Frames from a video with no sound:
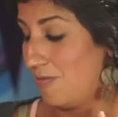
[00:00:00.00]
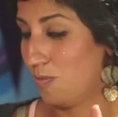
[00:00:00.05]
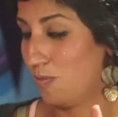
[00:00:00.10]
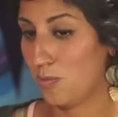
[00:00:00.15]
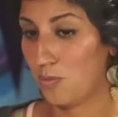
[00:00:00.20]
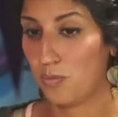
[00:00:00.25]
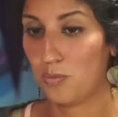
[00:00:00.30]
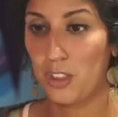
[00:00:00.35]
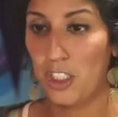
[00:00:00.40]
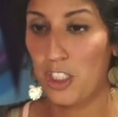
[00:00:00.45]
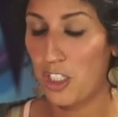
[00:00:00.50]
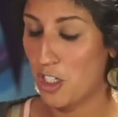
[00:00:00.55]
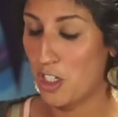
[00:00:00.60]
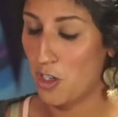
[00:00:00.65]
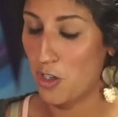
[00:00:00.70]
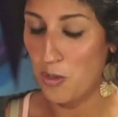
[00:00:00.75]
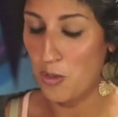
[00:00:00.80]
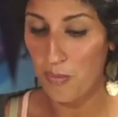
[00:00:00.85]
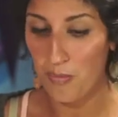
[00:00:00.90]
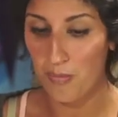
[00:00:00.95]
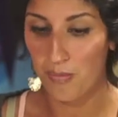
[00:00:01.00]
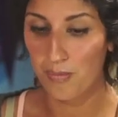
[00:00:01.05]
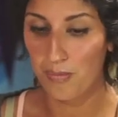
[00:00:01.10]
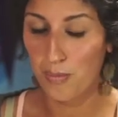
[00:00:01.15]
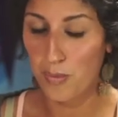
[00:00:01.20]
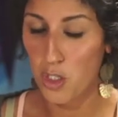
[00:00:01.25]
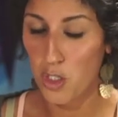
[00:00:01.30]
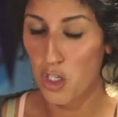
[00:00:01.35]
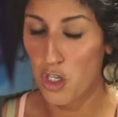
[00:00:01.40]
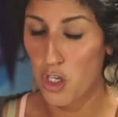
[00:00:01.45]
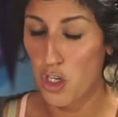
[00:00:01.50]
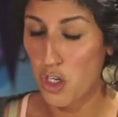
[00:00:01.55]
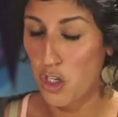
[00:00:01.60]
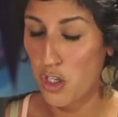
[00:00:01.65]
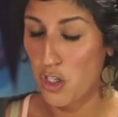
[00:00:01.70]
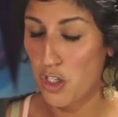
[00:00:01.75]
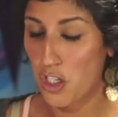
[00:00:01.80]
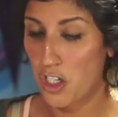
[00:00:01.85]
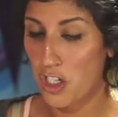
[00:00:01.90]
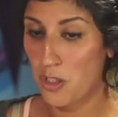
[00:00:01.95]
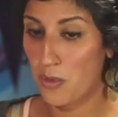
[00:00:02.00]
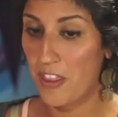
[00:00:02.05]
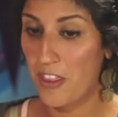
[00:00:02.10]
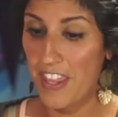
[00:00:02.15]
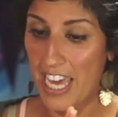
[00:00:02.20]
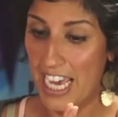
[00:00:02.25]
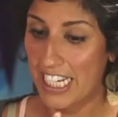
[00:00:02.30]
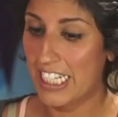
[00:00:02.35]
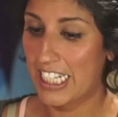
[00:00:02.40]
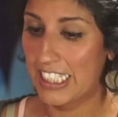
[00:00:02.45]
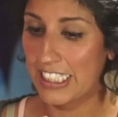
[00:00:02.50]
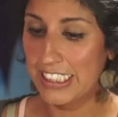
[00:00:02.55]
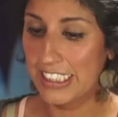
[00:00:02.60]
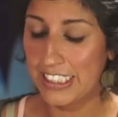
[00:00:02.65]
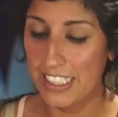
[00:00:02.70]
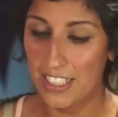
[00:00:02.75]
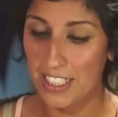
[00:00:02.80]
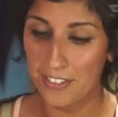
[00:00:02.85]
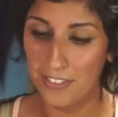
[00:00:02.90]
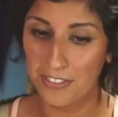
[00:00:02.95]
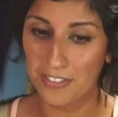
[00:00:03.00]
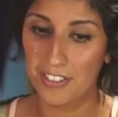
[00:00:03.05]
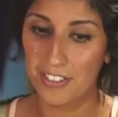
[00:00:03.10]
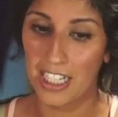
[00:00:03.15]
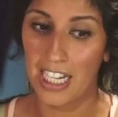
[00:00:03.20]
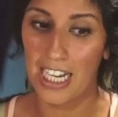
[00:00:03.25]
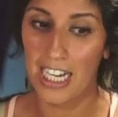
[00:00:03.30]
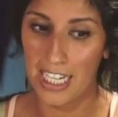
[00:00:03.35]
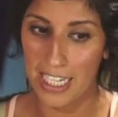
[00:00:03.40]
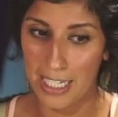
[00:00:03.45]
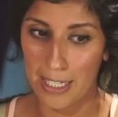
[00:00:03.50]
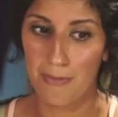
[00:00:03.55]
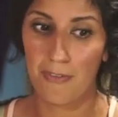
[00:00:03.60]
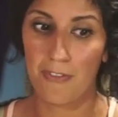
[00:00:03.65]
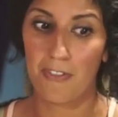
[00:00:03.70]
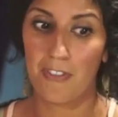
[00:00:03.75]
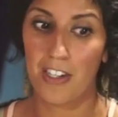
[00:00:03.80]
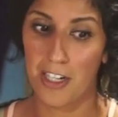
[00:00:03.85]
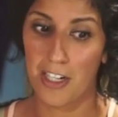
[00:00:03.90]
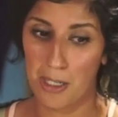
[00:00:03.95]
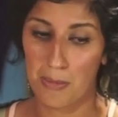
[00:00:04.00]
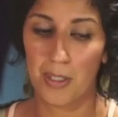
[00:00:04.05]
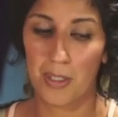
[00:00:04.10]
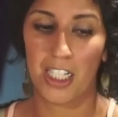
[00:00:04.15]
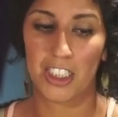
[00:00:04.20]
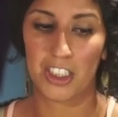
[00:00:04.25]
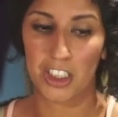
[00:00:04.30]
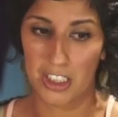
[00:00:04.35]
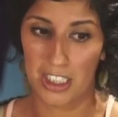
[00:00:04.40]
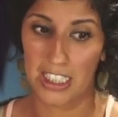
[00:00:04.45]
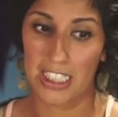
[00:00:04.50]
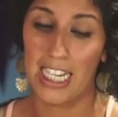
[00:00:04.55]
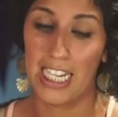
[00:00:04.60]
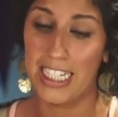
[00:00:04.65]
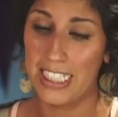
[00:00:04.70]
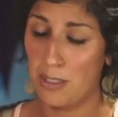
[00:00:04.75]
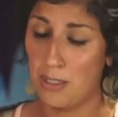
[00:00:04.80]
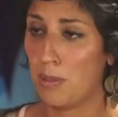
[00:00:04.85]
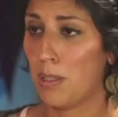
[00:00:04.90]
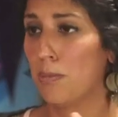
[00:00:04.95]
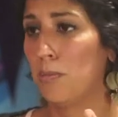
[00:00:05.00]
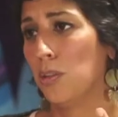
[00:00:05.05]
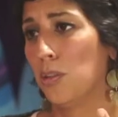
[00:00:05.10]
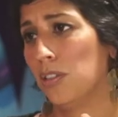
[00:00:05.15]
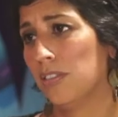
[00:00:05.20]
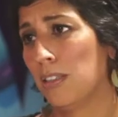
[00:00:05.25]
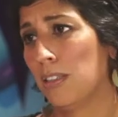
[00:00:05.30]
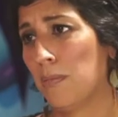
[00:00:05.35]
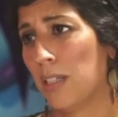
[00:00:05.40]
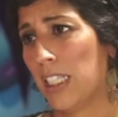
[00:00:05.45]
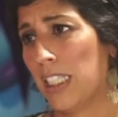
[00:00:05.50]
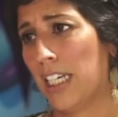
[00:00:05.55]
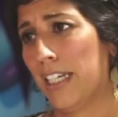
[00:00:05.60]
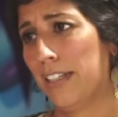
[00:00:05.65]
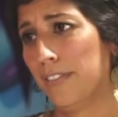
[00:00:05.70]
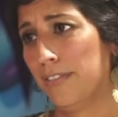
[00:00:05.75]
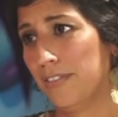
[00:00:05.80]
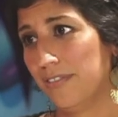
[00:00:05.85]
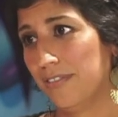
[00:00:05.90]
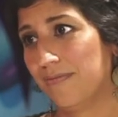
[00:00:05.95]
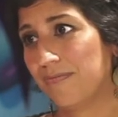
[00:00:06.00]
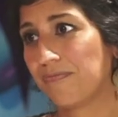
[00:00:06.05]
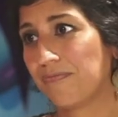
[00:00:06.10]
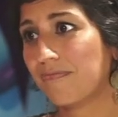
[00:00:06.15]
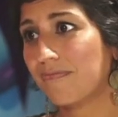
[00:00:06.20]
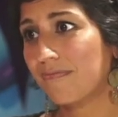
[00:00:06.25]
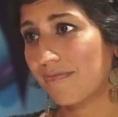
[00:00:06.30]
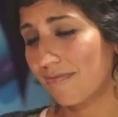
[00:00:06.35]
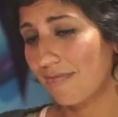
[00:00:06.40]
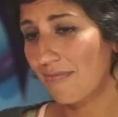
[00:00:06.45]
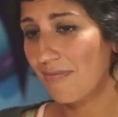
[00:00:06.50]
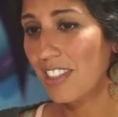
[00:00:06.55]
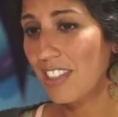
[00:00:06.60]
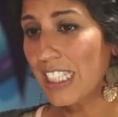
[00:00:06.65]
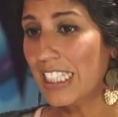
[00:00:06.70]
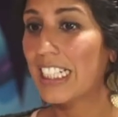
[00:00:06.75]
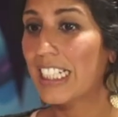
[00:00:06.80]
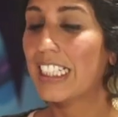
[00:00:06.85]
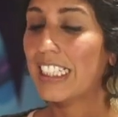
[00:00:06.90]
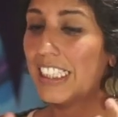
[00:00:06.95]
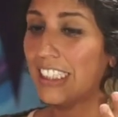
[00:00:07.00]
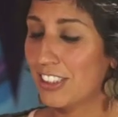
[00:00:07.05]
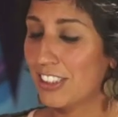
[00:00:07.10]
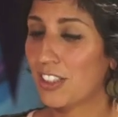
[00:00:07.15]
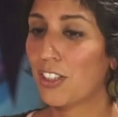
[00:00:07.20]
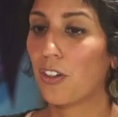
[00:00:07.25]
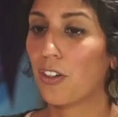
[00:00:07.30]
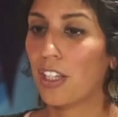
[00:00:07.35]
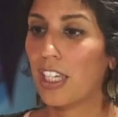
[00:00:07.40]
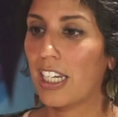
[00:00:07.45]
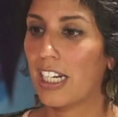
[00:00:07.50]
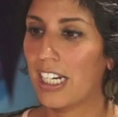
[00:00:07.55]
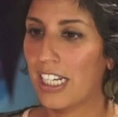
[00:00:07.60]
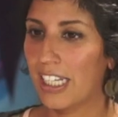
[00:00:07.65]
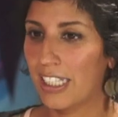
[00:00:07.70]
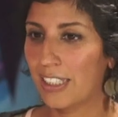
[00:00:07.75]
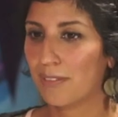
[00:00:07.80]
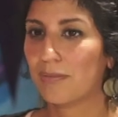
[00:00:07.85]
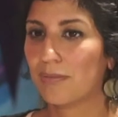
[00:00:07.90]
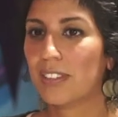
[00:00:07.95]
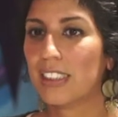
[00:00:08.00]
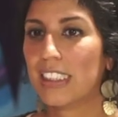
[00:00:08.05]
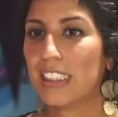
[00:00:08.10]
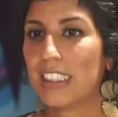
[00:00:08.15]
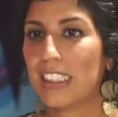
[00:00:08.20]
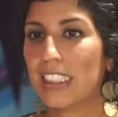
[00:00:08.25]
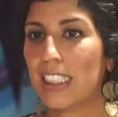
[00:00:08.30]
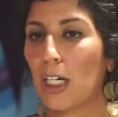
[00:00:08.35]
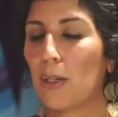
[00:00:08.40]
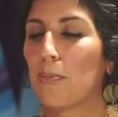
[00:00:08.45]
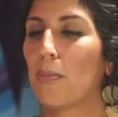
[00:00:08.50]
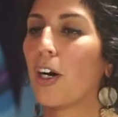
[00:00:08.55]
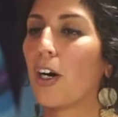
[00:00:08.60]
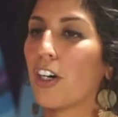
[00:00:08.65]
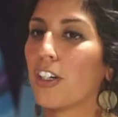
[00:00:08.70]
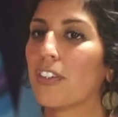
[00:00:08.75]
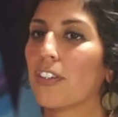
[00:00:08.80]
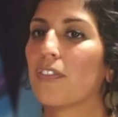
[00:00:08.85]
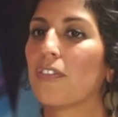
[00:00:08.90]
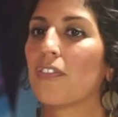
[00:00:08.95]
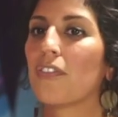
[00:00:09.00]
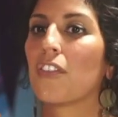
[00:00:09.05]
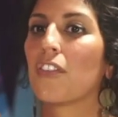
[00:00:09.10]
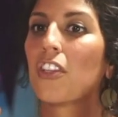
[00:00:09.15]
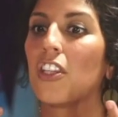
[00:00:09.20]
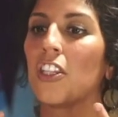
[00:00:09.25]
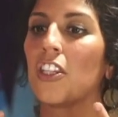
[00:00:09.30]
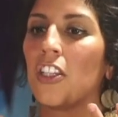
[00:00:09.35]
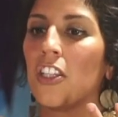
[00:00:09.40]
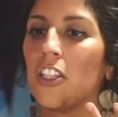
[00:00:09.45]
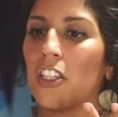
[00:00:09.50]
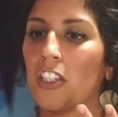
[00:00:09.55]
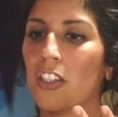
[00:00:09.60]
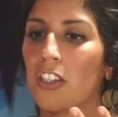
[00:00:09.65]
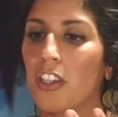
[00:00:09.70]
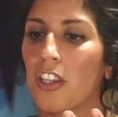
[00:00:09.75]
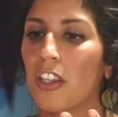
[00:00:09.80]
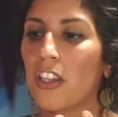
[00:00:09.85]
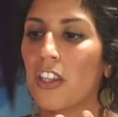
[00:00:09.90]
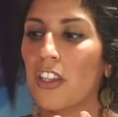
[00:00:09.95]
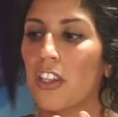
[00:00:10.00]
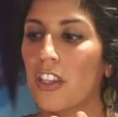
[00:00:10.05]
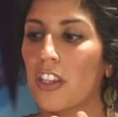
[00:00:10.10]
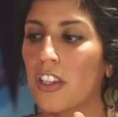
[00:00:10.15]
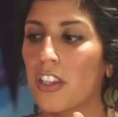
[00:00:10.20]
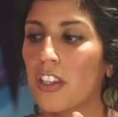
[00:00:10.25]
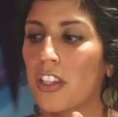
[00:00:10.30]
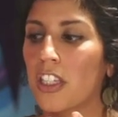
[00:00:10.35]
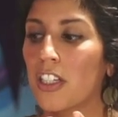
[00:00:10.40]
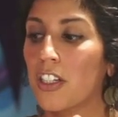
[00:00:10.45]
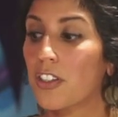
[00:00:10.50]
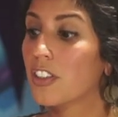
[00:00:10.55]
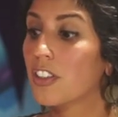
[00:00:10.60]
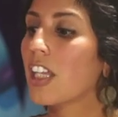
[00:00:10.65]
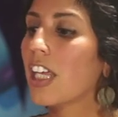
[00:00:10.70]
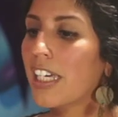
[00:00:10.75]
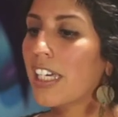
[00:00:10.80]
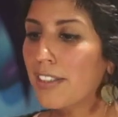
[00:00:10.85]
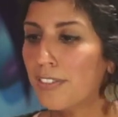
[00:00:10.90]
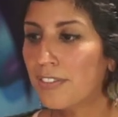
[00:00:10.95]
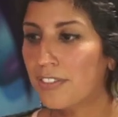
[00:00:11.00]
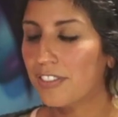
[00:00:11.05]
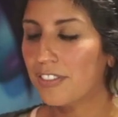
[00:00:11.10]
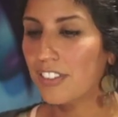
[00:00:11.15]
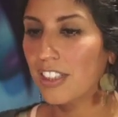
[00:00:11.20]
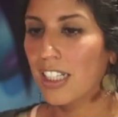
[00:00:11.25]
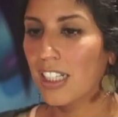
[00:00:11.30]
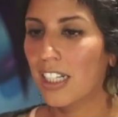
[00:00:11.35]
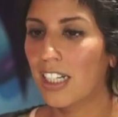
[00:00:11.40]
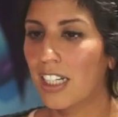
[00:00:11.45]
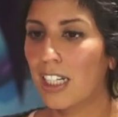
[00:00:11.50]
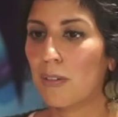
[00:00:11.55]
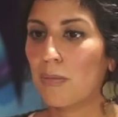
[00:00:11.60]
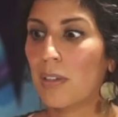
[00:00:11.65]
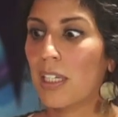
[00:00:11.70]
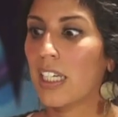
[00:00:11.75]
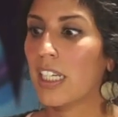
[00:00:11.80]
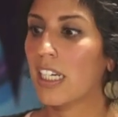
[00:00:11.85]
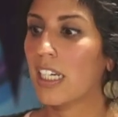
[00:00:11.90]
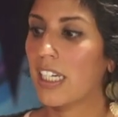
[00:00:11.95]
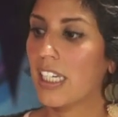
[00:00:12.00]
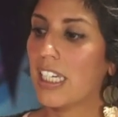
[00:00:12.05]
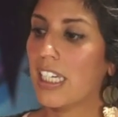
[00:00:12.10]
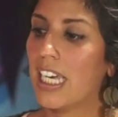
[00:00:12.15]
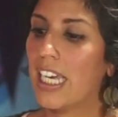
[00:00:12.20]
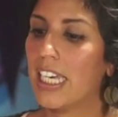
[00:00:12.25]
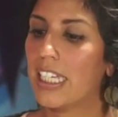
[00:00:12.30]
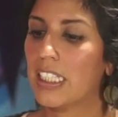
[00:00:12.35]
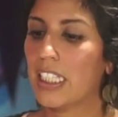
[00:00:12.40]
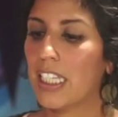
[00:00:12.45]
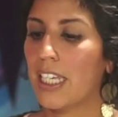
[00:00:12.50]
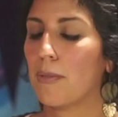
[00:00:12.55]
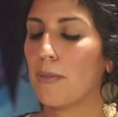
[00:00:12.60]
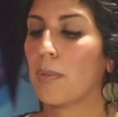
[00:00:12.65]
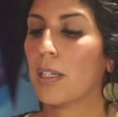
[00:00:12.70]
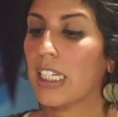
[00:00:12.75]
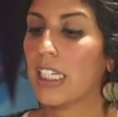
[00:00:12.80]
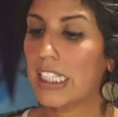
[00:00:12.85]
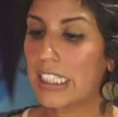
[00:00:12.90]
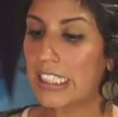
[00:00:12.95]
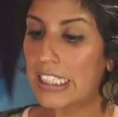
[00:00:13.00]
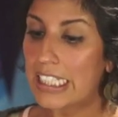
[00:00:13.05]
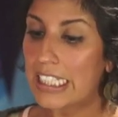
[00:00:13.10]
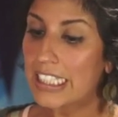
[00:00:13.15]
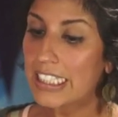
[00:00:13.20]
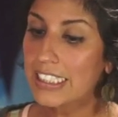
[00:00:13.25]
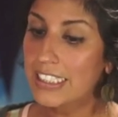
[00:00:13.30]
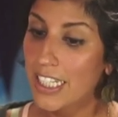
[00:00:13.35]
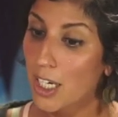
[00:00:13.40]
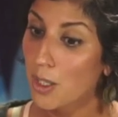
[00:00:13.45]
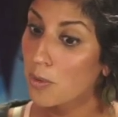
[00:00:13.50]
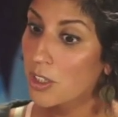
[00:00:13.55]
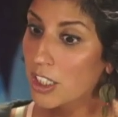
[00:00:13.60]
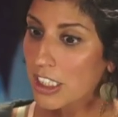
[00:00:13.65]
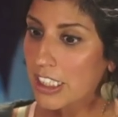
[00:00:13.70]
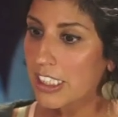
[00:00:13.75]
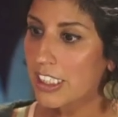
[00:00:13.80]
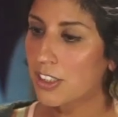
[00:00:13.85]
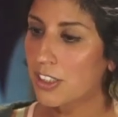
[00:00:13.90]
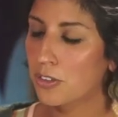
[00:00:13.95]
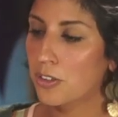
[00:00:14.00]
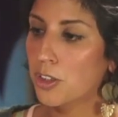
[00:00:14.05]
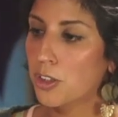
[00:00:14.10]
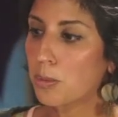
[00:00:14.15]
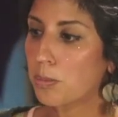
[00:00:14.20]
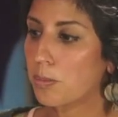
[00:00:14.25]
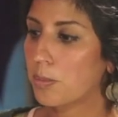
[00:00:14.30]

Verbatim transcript: you know, doing that kind of stuff. I'm very much like, I need people in my life, and I need to know that I'm a part of their life. And I had let my networking group